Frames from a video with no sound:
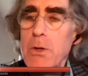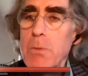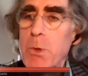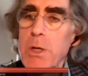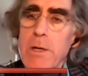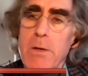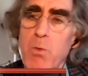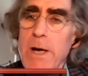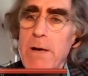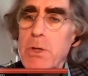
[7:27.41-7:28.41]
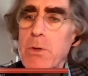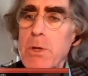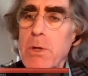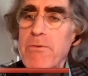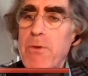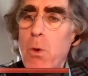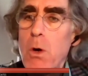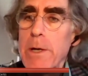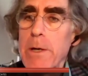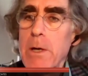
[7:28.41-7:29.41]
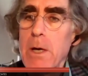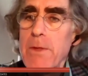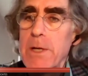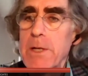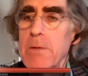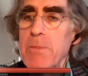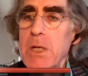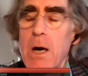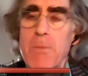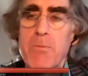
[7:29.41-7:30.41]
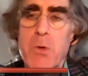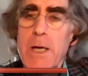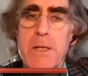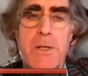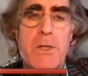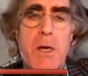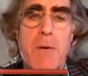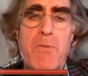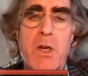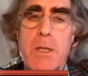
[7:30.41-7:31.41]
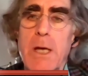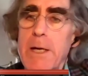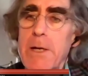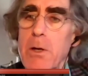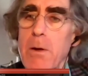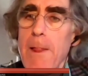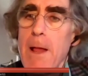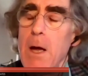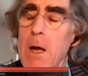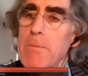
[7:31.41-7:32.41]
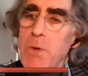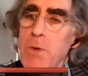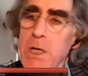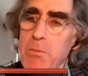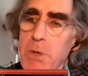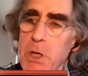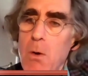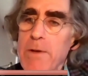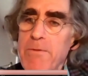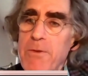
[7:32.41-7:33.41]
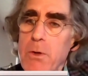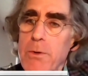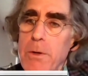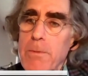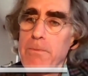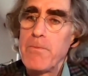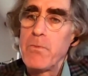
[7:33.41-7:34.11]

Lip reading: You put it in whatever you can afford that can be upgraded to something later. But we need to be going further.